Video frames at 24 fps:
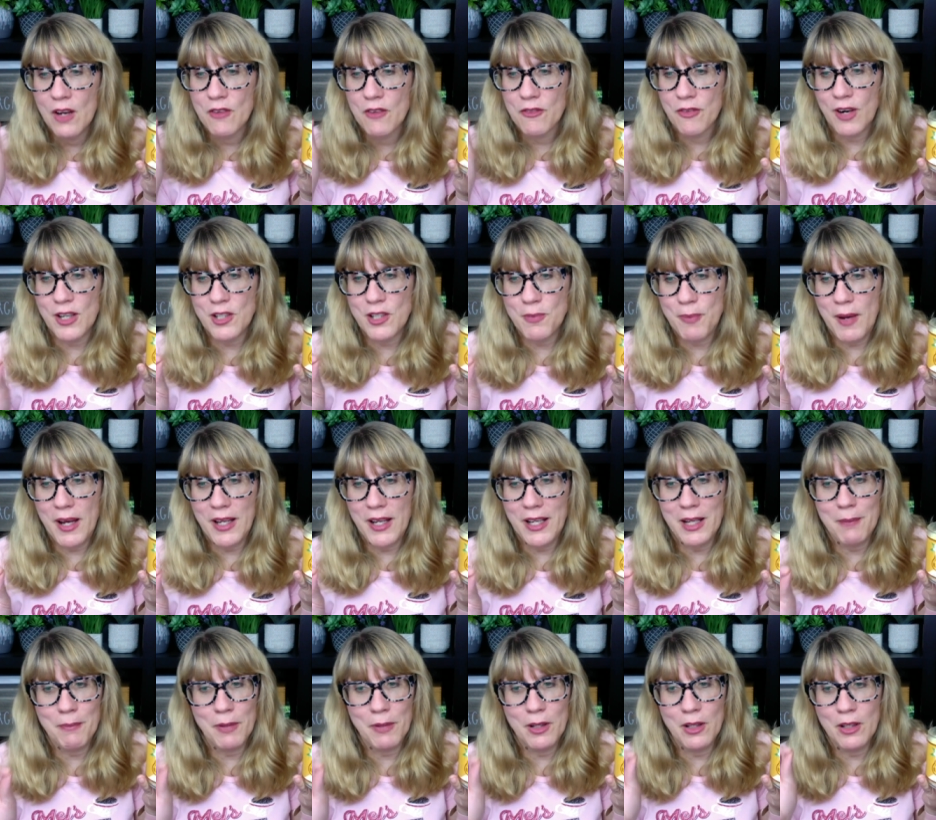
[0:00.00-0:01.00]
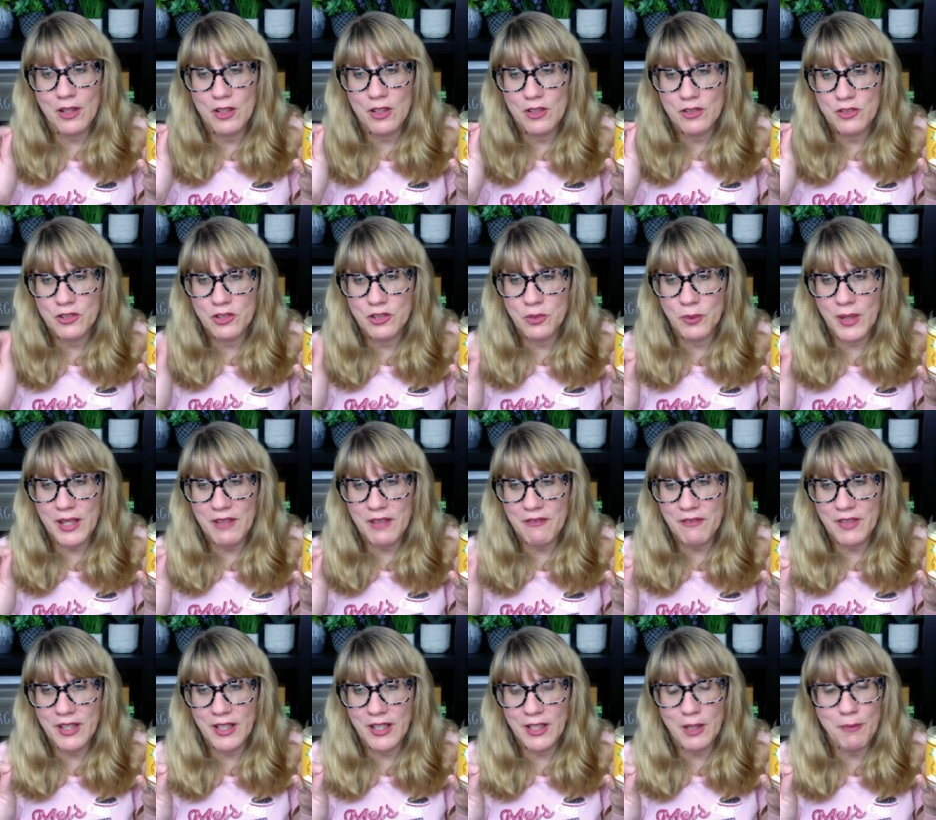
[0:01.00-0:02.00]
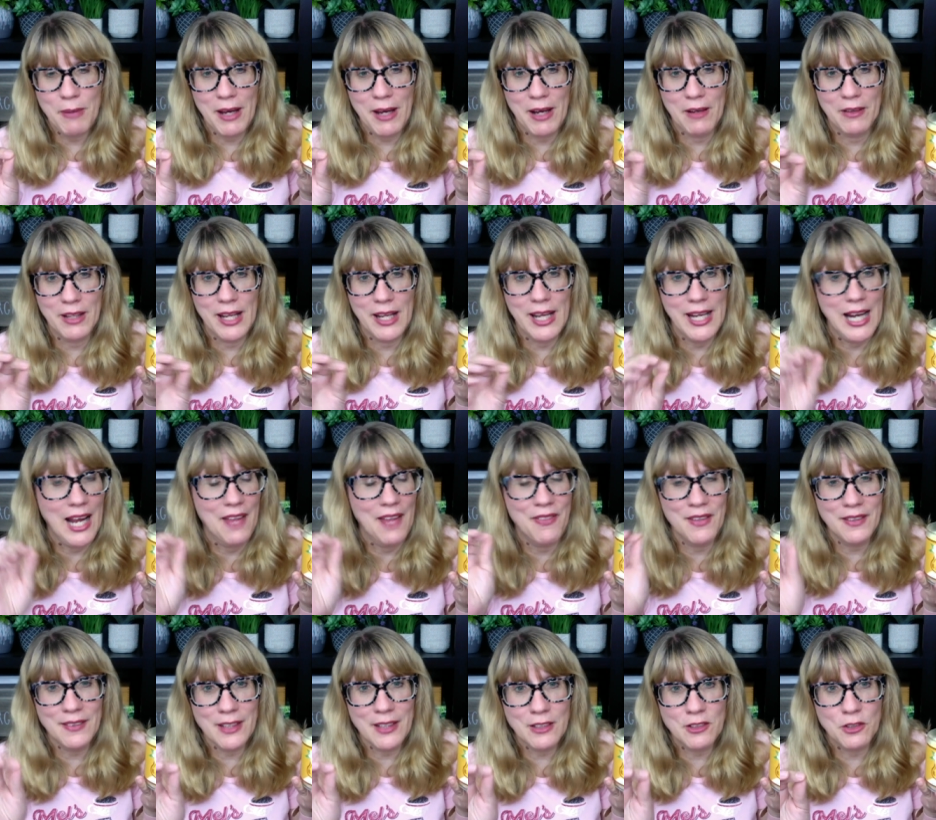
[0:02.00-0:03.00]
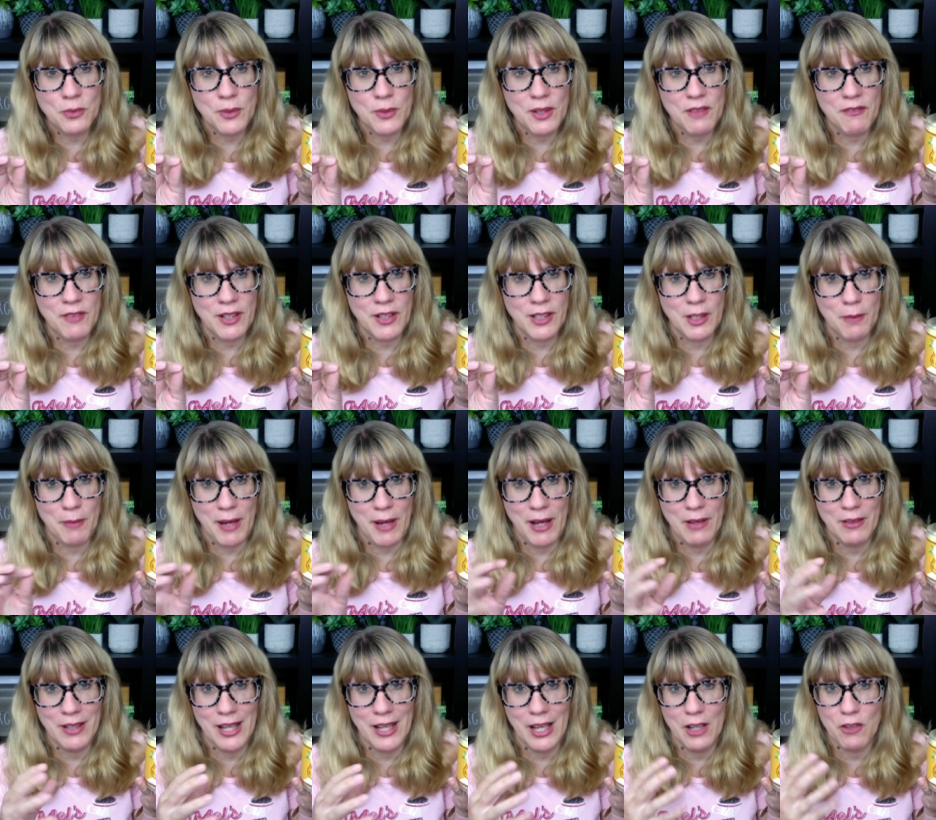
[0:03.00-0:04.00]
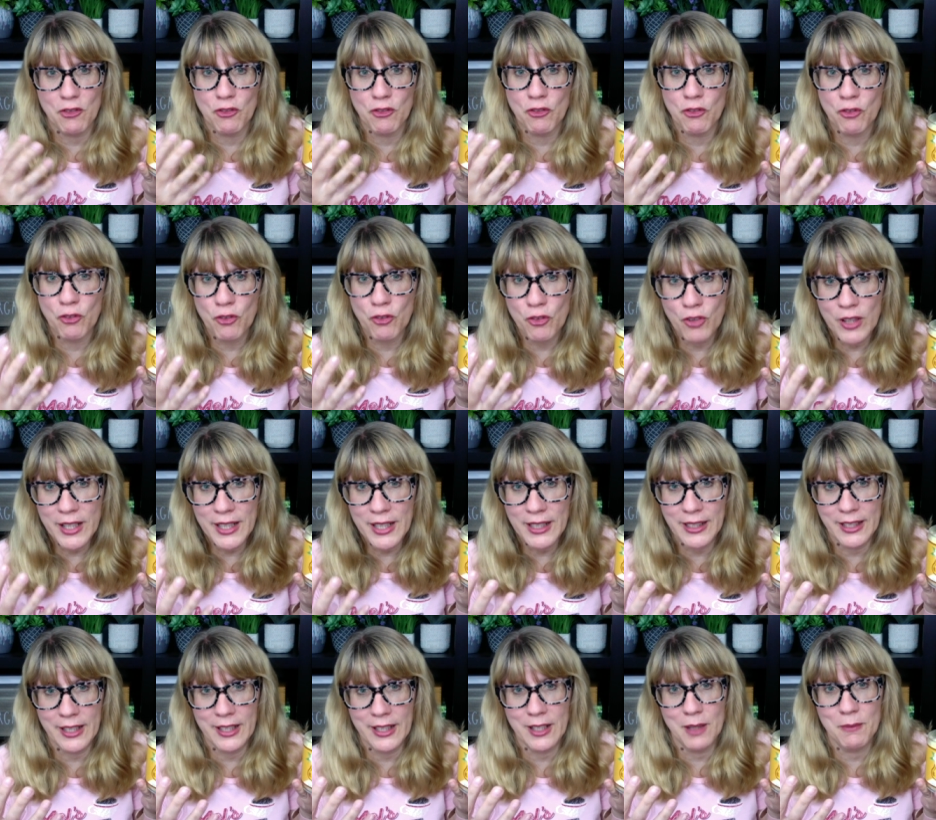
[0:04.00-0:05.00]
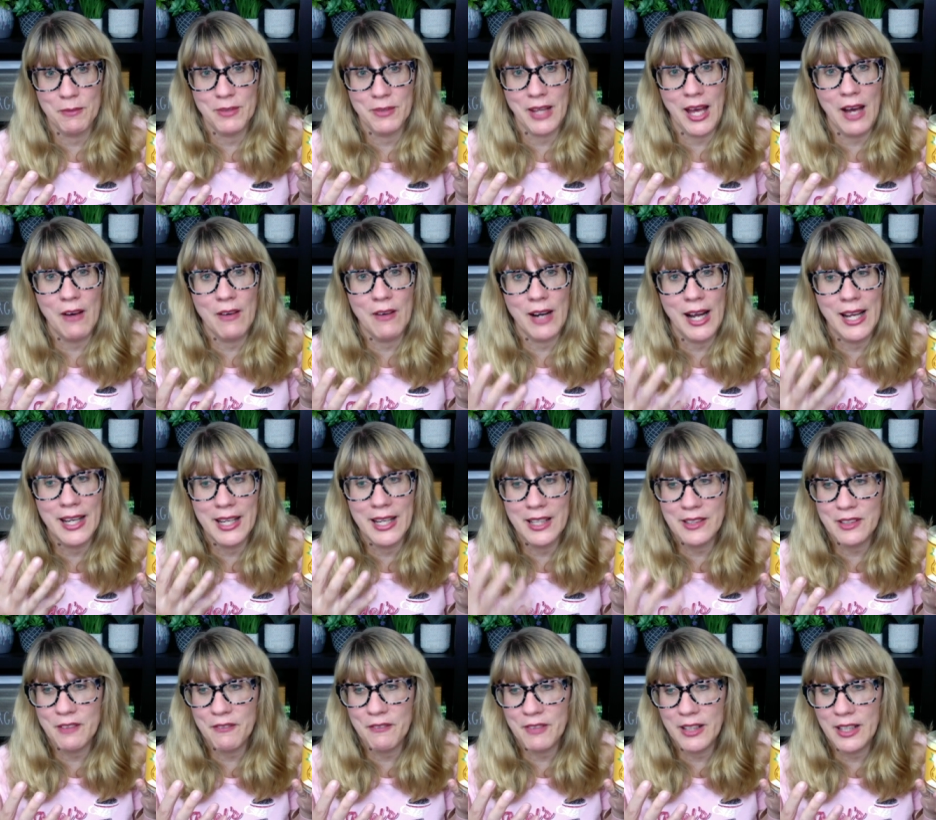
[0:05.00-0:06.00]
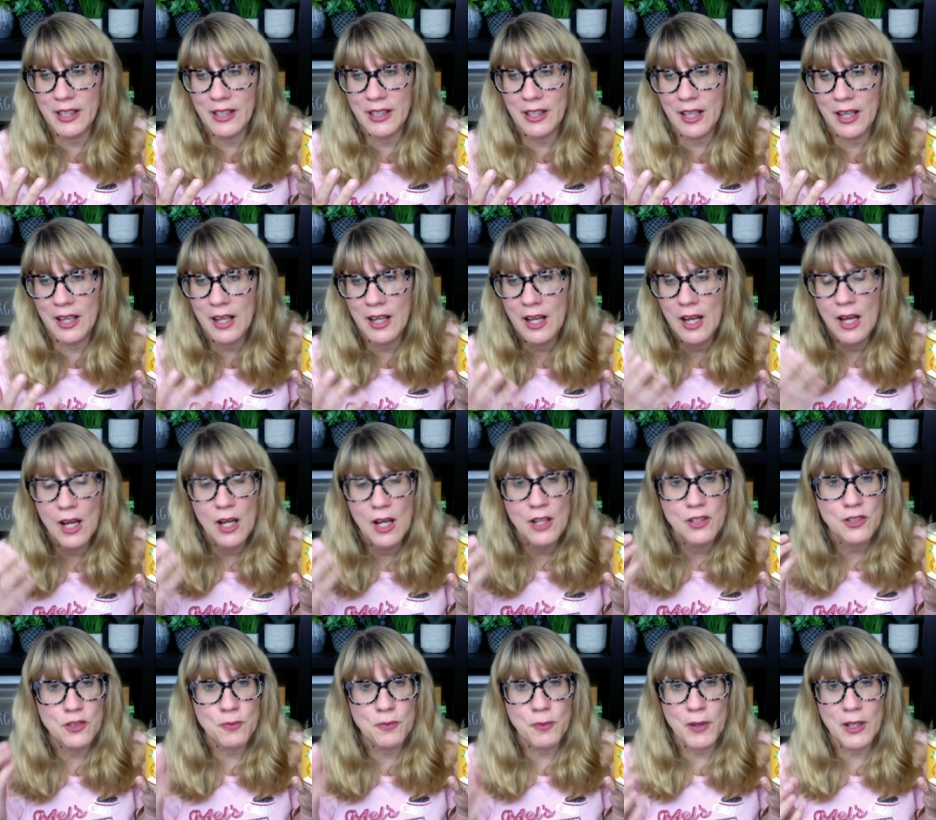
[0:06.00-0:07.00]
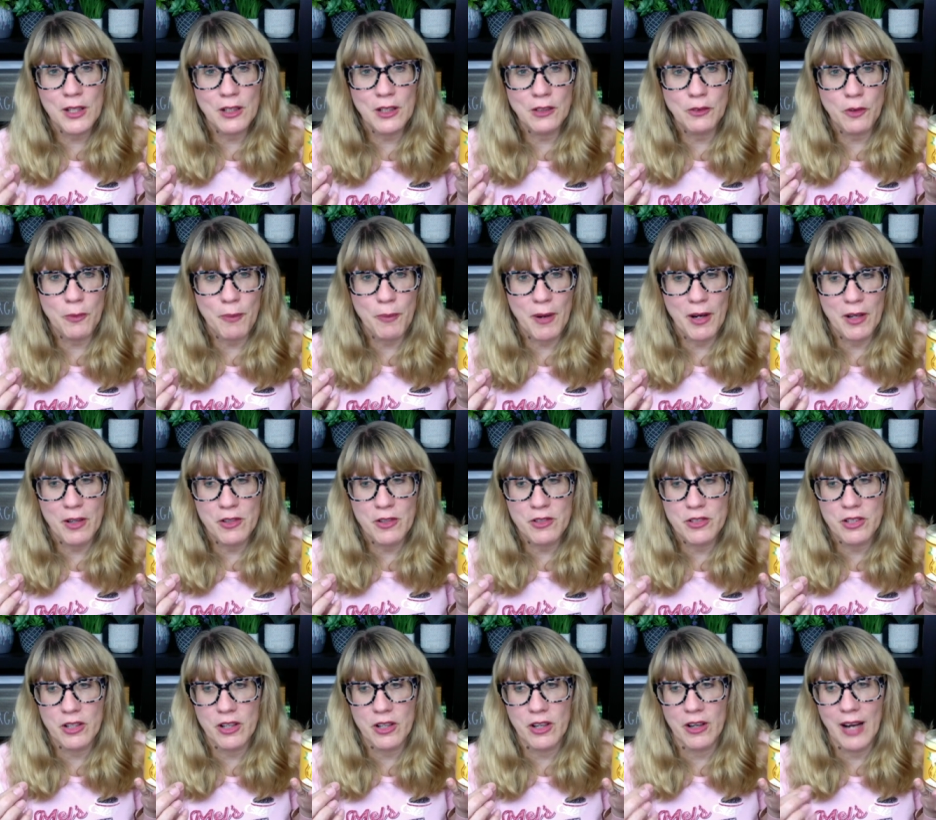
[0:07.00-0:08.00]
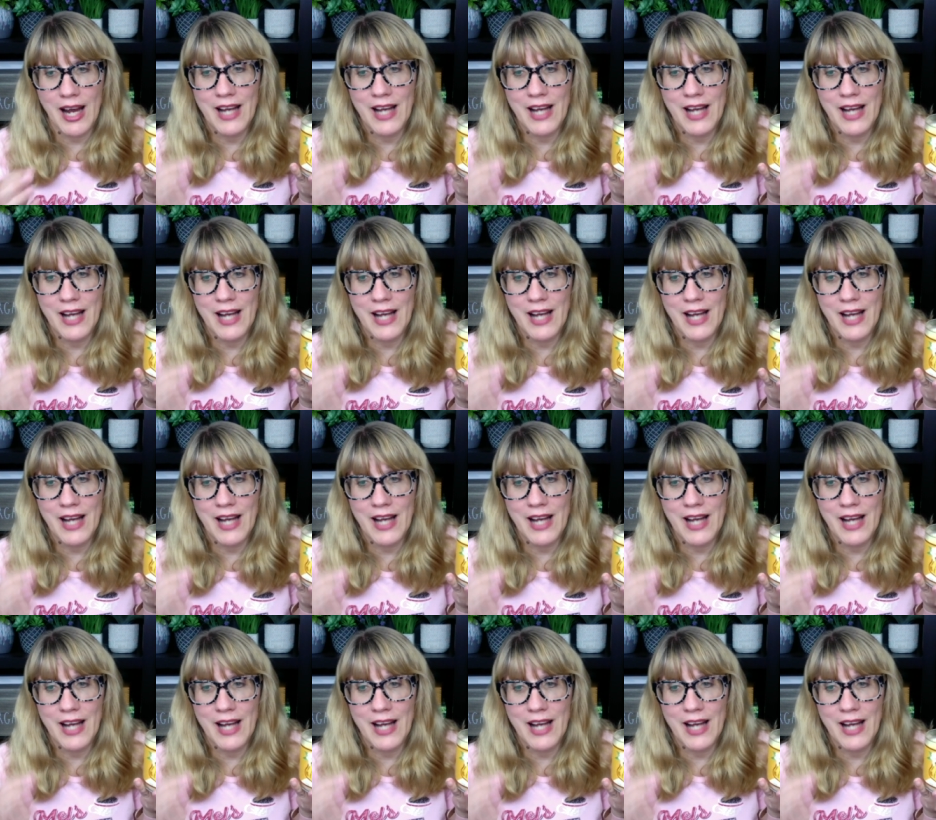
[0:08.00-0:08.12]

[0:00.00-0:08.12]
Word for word: Fresh pineapple, sweet vanilla pound cake. I think that sweet vanilla pound cake really comes out. I get the vanilla sprinkled with powdered sugar.